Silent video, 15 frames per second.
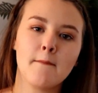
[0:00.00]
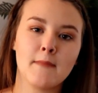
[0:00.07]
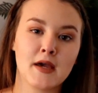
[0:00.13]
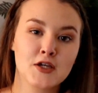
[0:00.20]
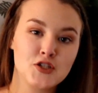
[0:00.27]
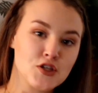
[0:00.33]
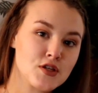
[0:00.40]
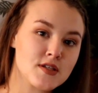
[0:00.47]

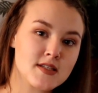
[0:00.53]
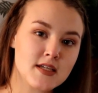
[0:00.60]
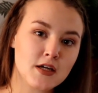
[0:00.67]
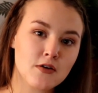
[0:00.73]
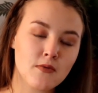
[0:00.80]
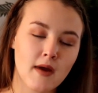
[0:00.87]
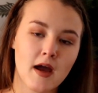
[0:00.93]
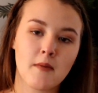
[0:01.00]
make sure you
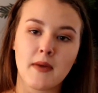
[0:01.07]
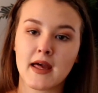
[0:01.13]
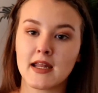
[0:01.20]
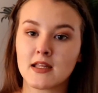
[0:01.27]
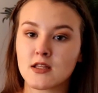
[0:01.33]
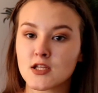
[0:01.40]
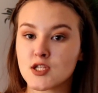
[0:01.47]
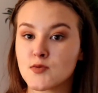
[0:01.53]
stick around by
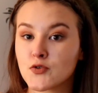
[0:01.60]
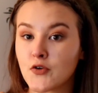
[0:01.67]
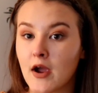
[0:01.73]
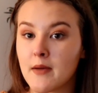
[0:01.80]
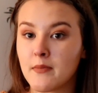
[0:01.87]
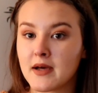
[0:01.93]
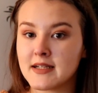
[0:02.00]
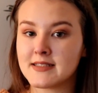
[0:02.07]
hitting the
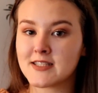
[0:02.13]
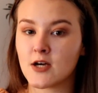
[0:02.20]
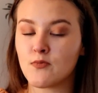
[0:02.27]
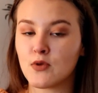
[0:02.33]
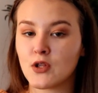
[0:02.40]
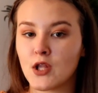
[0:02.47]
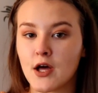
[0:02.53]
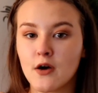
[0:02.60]
subscribe button
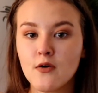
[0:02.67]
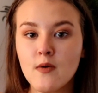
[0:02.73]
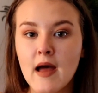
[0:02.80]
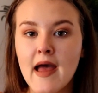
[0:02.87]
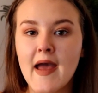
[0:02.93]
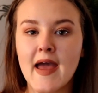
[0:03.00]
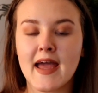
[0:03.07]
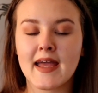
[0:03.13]
down below
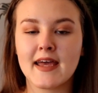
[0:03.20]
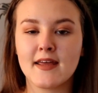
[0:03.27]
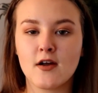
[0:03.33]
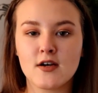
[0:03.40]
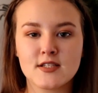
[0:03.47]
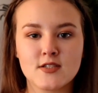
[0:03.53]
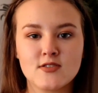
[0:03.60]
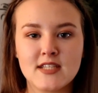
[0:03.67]

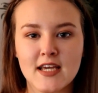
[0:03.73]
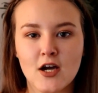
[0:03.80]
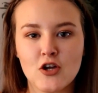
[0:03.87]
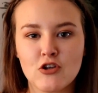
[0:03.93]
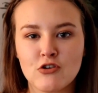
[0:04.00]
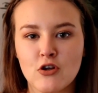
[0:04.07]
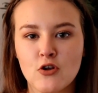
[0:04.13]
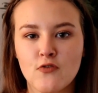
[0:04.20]
and also tick
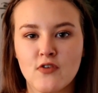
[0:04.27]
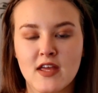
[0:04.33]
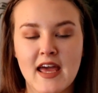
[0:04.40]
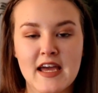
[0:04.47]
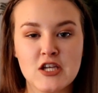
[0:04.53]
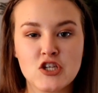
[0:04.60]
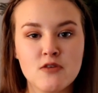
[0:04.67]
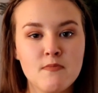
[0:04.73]
on your
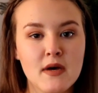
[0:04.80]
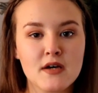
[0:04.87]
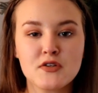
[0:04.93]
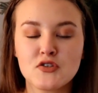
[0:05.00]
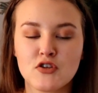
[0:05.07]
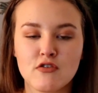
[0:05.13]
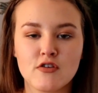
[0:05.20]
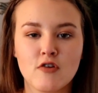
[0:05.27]
notification
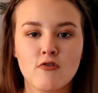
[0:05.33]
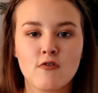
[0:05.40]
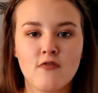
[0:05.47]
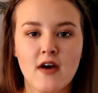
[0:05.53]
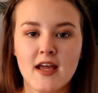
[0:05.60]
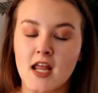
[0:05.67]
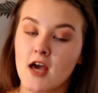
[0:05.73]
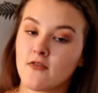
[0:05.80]
bell so you're
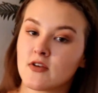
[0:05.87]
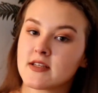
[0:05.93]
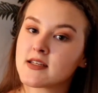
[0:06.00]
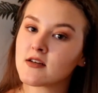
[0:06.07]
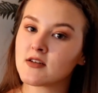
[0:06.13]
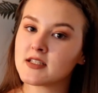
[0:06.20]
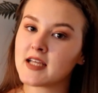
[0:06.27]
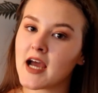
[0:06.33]
notified every
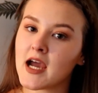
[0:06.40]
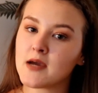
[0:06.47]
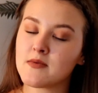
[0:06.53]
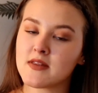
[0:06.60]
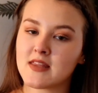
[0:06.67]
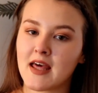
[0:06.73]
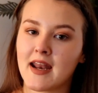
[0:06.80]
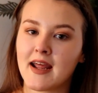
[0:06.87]
single
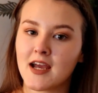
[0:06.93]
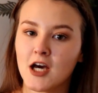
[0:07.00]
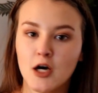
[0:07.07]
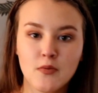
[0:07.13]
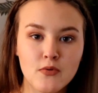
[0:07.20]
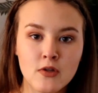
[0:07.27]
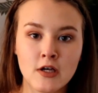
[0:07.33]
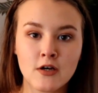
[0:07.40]
time that I
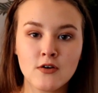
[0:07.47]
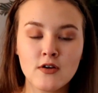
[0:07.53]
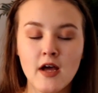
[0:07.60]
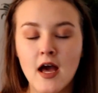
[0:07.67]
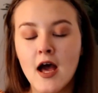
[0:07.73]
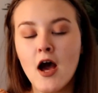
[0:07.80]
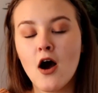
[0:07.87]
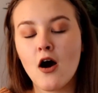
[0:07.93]
upload.
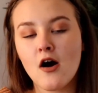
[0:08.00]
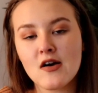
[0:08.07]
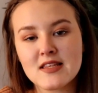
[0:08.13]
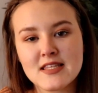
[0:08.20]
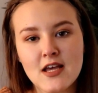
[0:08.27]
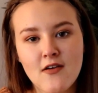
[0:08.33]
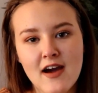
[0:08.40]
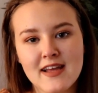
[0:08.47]

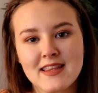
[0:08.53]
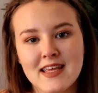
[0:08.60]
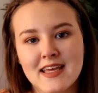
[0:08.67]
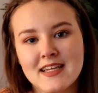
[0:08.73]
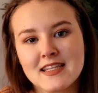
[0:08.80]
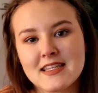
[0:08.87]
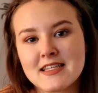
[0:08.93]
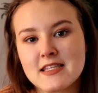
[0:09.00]
Also, at the
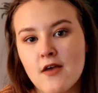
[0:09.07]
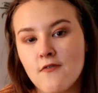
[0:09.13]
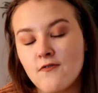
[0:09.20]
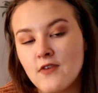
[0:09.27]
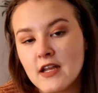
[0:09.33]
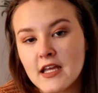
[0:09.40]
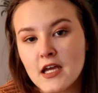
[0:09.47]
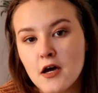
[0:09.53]
end of this
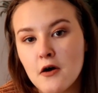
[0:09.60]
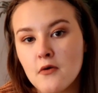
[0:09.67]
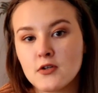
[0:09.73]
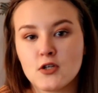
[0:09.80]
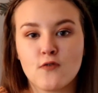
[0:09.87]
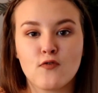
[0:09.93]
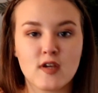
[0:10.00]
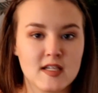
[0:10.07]
video,
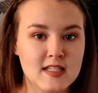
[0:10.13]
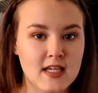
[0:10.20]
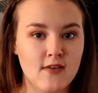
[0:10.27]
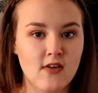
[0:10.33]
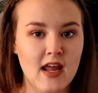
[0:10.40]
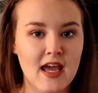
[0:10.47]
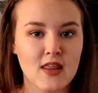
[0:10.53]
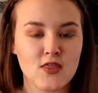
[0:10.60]
don't forget to
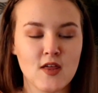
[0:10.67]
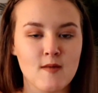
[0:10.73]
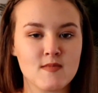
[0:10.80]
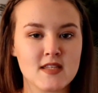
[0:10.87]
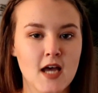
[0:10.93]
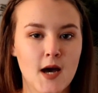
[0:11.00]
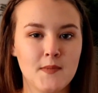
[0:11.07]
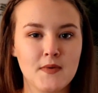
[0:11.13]
give it a
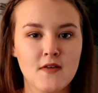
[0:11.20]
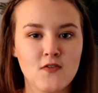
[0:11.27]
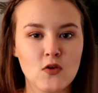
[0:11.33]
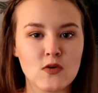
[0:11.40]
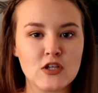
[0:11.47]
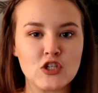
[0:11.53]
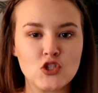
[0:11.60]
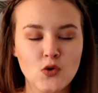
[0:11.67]
thumbs up if
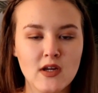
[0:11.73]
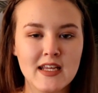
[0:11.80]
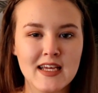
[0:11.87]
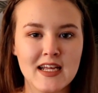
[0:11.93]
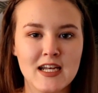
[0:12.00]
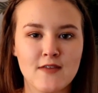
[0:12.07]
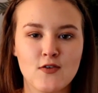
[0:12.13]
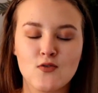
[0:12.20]
you enjoyed
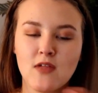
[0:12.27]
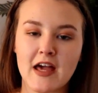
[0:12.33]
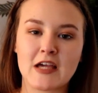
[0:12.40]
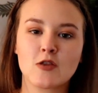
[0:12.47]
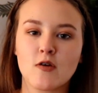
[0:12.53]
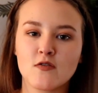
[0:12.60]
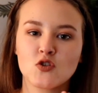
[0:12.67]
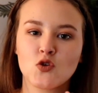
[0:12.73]
it and if you
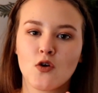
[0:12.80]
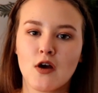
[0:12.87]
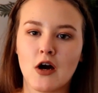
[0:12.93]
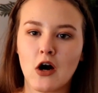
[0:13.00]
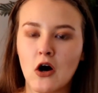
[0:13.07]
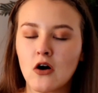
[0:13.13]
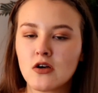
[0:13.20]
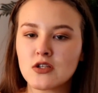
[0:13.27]
like thrift store
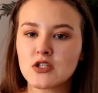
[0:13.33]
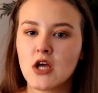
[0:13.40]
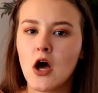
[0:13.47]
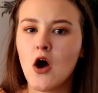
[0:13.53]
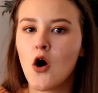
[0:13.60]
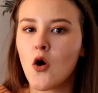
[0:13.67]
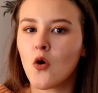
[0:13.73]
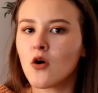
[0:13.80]
hauls
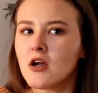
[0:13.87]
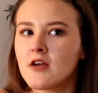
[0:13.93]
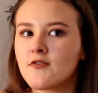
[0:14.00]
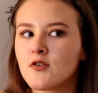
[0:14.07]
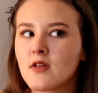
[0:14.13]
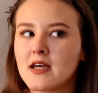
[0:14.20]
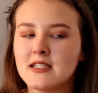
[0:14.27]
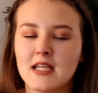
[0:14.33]
or
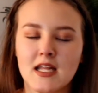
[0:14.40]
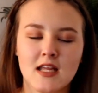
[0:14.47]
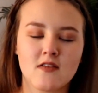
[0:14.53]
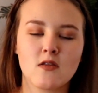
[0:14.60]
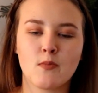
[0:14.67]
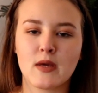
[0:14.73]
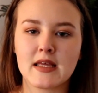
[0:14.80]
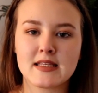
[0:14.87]
if you liked any
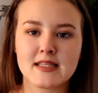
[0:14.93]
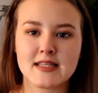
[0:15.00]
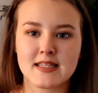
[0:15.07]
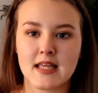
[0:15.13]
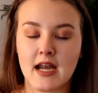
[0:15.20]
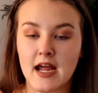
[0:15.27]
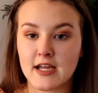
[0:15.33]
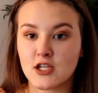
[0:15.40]
of the
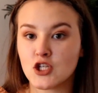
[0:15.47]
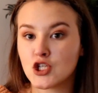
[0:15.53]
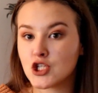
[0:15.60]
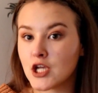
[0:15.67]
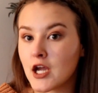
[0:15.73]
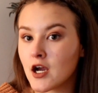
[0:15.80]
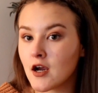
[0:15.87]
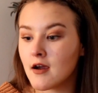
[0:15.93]
pieces that I
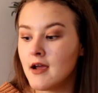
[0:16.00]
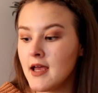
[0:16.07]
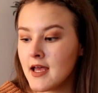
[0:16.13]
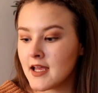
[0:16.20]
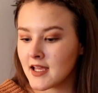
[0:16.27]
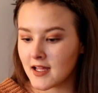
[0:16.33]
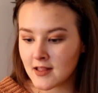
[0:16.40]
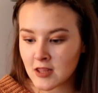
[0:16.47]
share
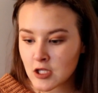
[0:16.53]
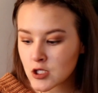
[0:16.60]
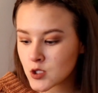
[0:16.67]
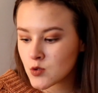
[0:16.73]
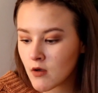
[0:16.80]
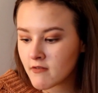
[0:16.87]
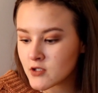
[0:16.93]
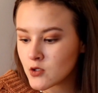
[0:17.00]
in
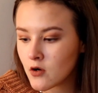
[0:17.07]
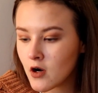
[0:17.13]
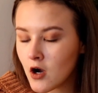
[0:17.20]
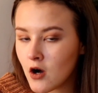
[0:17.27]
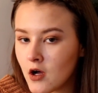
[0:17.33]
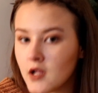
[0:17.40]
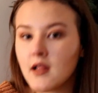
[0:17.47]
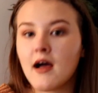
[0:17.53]
this thrift store
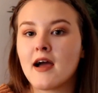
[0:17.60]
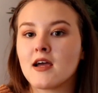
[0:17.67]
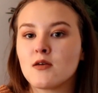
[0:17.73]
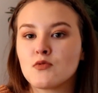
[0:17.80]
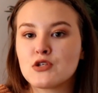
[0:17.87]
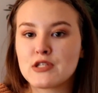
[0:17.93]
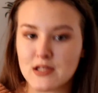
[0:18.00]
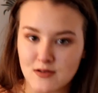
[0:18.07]
haul. I
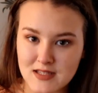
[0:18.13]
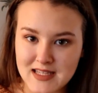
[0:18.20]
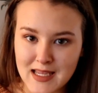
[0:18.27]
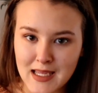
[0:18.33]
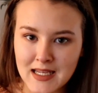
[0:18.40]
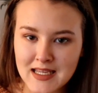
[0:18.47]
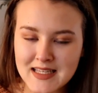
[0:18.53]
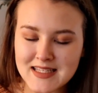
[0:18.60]
am so
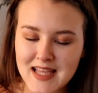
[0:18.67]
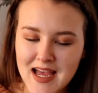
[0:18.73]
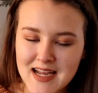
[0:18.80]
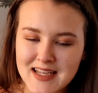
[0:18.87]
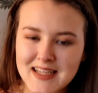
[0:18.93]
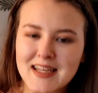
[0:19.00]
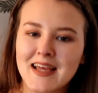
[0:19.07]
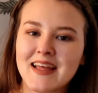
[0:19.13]
stinking
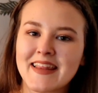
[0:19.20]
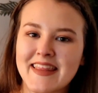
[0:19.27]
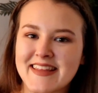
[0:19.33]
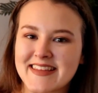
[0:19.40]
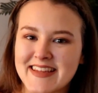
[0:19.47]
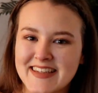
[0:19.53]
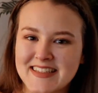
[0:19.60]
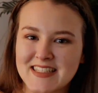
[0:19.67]
excited.
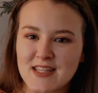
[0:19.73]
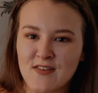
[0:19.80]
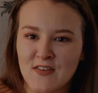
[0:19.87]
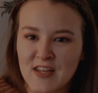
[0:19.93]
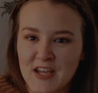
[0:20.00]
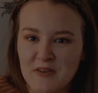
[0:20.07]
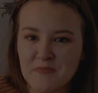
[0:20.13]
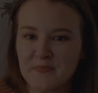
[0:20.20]
Let's get into the
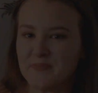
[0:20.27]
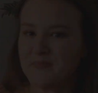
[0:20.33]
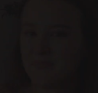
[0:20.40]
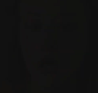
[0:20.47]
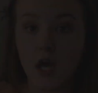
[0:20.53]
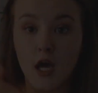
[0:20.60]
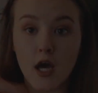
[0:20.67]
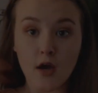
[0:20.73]
video.
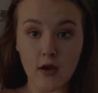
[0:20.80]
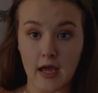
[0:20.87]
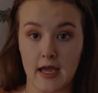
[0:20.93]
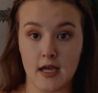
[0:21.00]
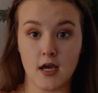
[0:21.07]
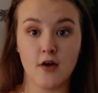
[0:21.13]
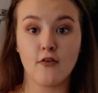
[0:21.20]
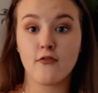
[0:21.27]

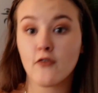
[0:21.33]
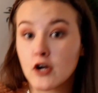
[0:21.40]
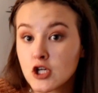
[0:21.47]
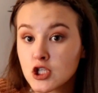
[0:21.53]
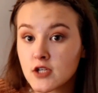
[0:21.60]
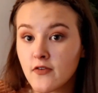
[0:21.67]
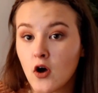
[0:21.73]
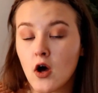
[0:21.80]
Okay,
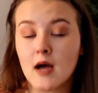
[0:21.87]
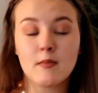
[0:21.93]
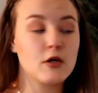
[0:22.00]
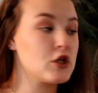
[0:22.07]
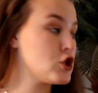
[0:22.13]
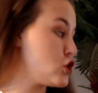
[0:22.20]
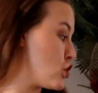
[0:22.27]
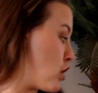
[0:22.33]
first of all, I'm
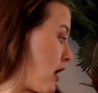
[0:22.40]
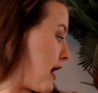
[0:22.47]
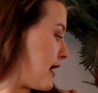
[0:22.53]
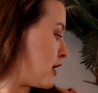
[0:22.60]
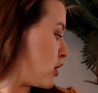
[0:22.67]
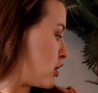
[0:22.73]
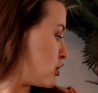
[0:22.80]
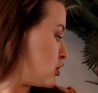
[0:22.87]
gonna
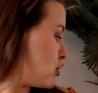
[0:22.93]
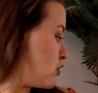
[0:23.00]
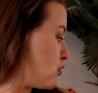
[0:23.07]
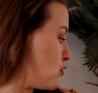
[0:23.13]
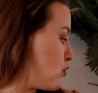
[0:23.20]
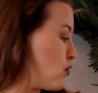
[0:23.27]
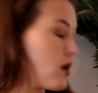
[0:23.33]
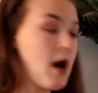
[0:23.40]
try not
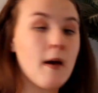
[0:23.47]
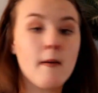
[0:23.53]
to